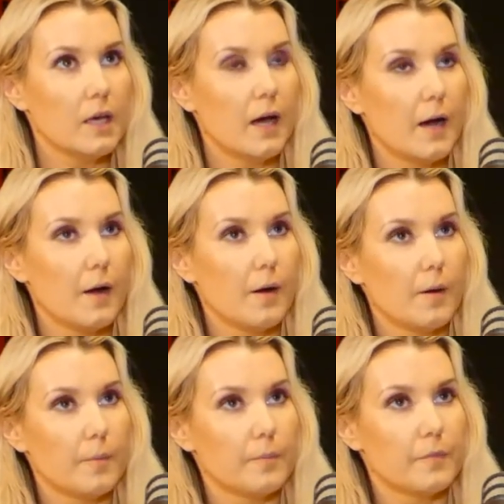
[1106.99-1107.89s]

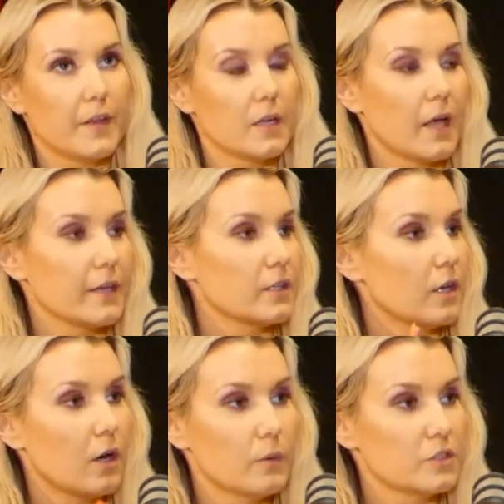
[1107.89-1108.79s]
that are like
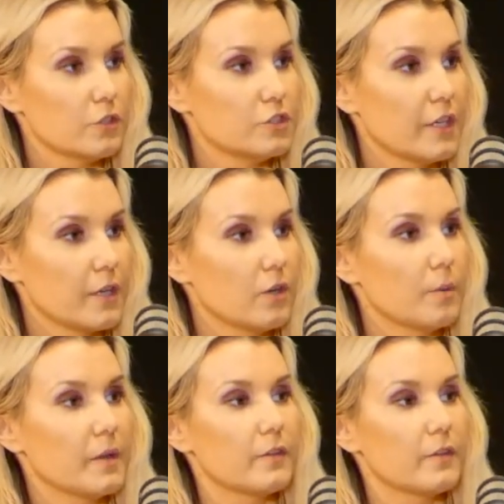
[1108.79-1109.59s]
lower socioeconomic,